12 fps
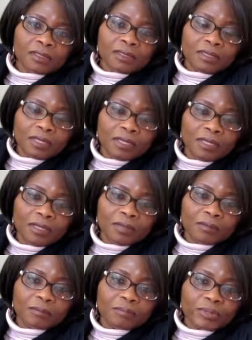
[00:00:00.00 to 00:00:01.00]
the
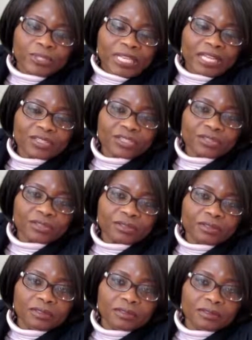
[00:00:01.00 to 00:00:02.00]
potential
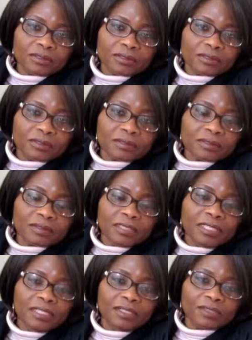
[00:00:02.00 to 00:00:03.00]

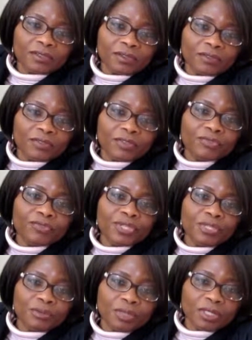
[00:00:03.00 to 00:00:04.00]
leader of the
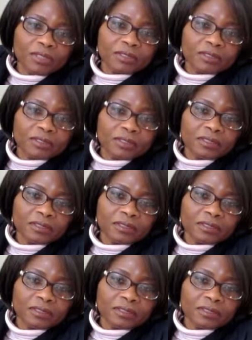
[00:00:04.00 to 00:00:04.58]
free world's